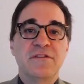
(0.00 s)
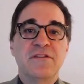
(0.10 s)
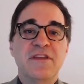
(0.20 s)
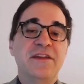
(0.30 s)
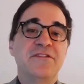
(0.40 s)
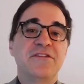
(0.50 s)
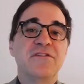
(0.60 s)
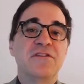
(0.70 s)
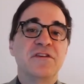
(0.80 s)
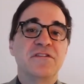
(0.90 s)
Today it's
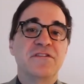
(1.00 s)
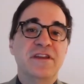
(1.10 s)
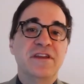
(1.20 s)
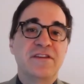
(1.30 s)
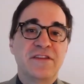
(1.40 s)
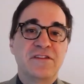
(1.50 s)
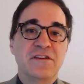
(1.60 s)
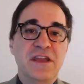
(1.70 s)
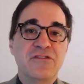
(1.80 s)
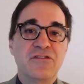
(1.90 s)
given a distinct
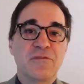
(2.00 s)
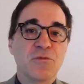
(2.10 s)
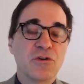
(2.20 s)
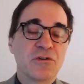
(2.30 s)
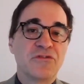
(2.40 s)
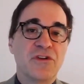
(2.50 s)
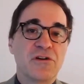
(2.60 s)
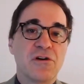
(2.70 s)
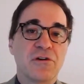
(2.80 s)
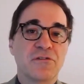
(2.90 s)
designation of Merkel
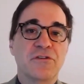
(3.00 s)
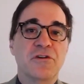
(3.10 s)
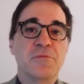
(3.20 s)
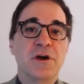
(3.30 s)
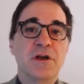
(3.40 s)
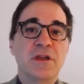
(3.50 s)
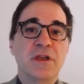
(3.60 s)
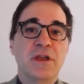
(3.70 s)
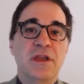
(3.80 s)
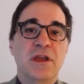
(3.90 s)
cell carcinoma,
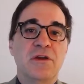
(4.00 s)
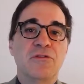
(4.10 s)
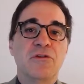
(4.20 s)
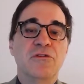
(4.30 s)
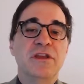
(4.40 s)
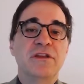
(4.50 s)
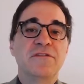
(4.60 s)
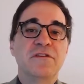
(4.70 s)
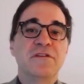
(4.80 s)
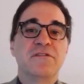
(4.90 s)
and although the
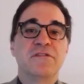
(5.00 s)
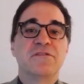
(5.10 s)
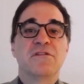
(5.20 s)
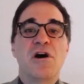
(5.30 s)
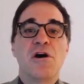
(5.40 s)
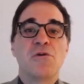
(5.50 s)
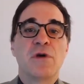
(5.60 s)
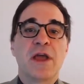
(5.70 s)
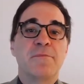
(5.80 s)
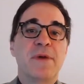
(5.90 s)
incidence is
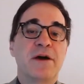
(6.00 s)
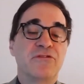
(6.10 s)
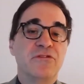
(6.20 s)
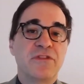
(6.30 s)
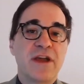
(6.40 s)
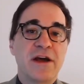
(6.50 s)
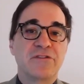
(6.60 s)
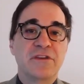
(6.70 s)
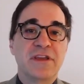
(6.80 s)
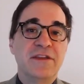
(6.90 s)
low at about
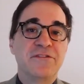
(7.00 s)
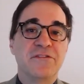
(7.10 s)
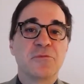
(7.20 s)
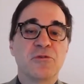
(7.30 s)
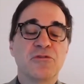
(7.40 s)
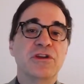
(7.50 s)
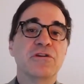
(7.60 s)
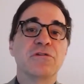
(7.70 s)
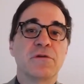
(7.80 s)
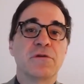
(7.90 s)
2,000 cases per
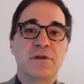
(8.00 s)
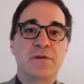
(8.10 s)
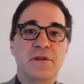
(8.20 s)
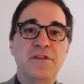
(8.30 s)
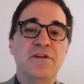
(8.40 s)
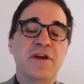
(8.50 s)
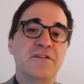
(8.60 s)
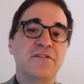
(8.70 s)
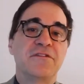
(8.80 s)
year in the United